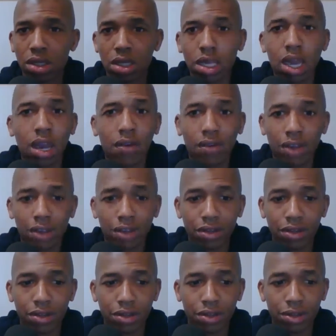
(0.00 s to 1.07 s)
scary.
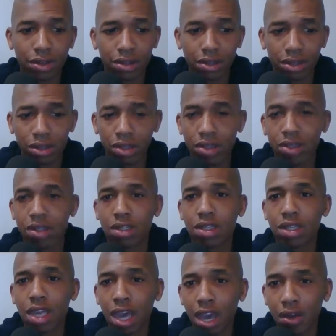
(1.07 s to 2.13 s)

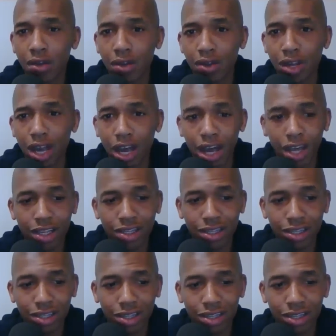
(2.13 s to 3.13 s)
Scary, you guys.